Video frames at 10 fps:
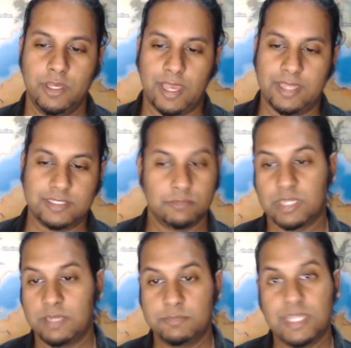And
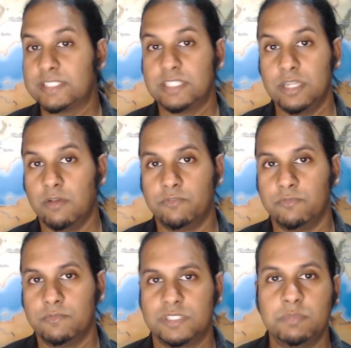sometimes that's enough.
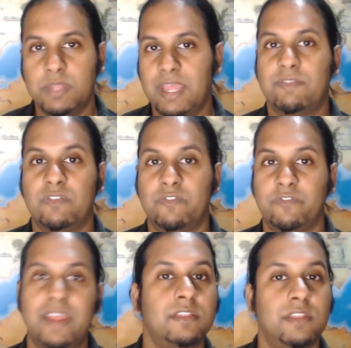Simply having
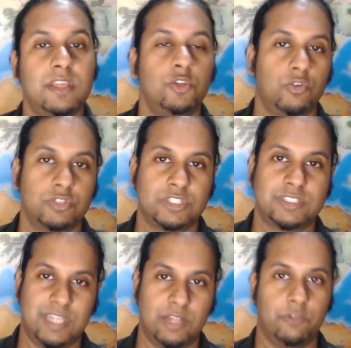faith in
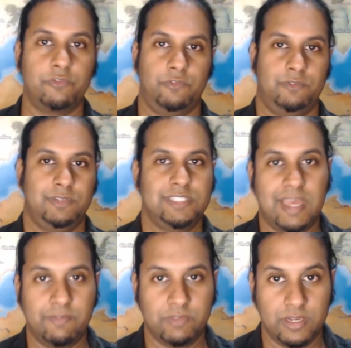yourself is
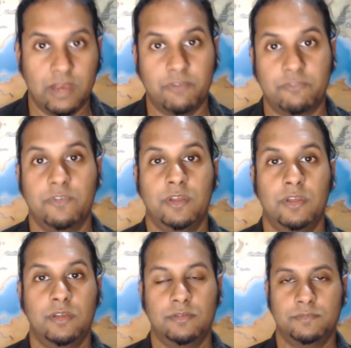having enough
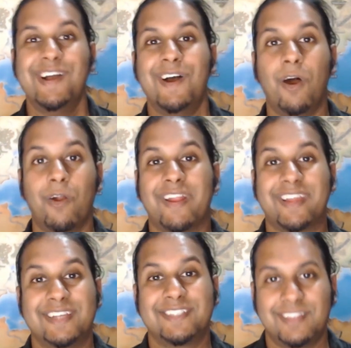Alright
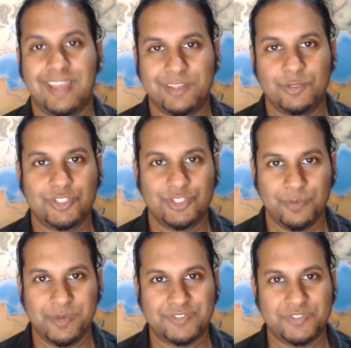guys, thank you so
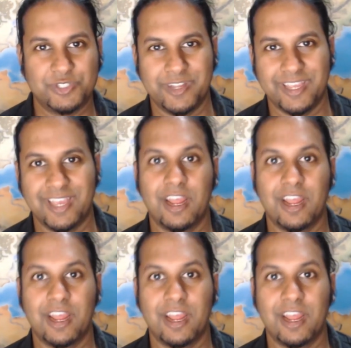much for tuning in.